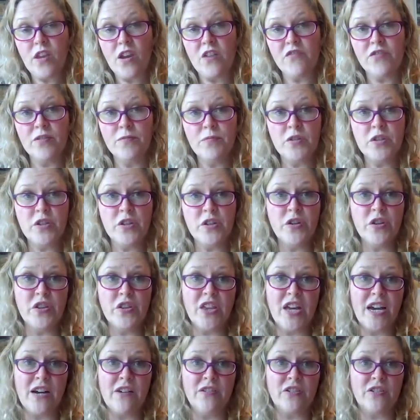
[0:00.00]
from
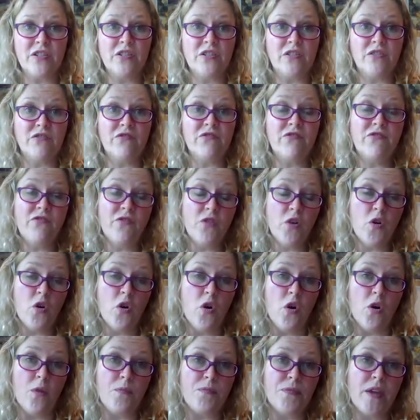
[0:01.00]

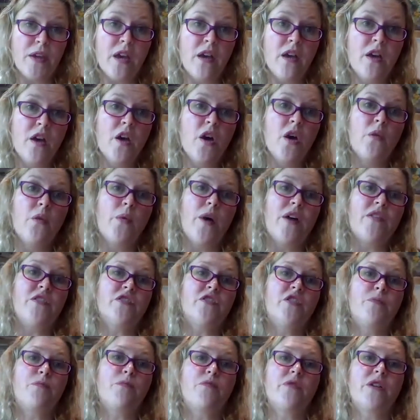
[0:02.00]
2004, where the
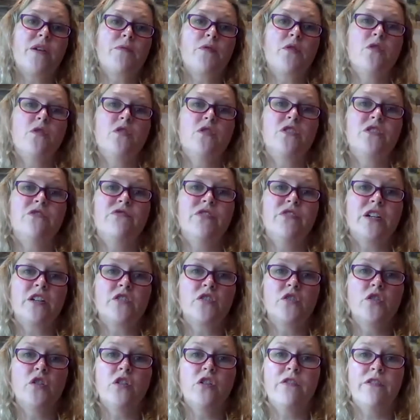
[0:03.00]
Supreme Court of
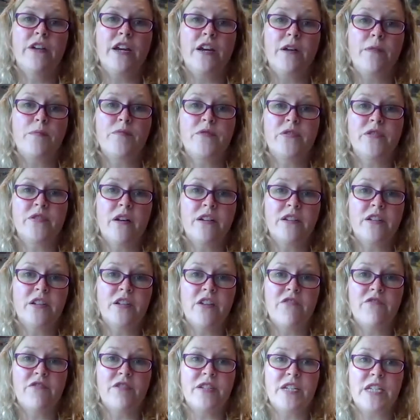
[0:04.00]
Victoria presided
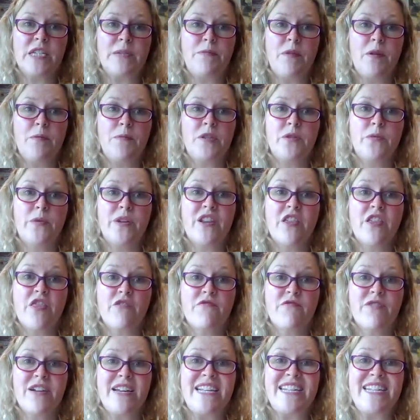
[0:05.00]
over a dispute between the
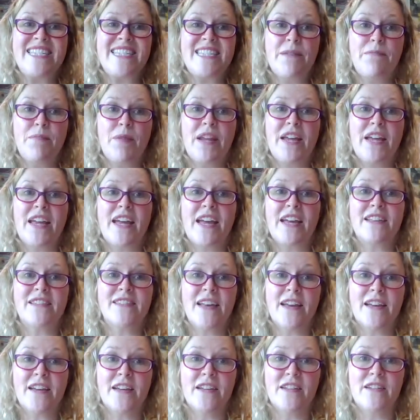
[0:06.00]
three sibling
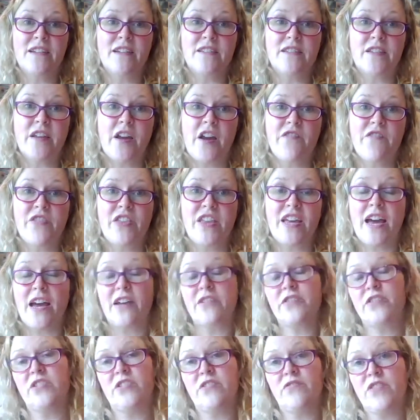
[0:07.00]
executors over the
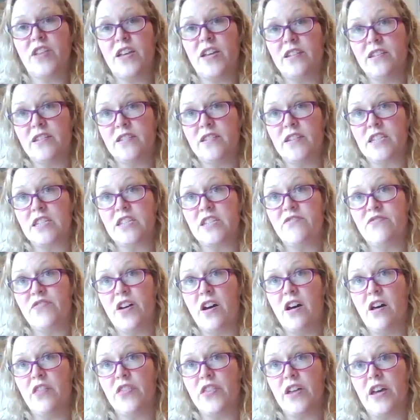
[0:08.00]
ashes of their deceased
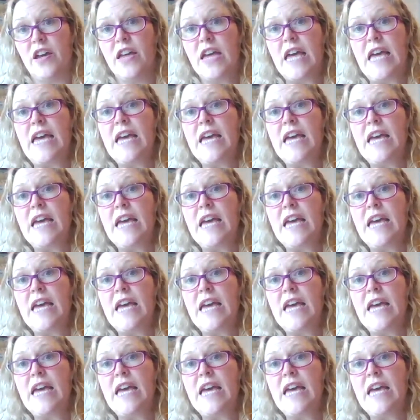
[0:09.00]
father.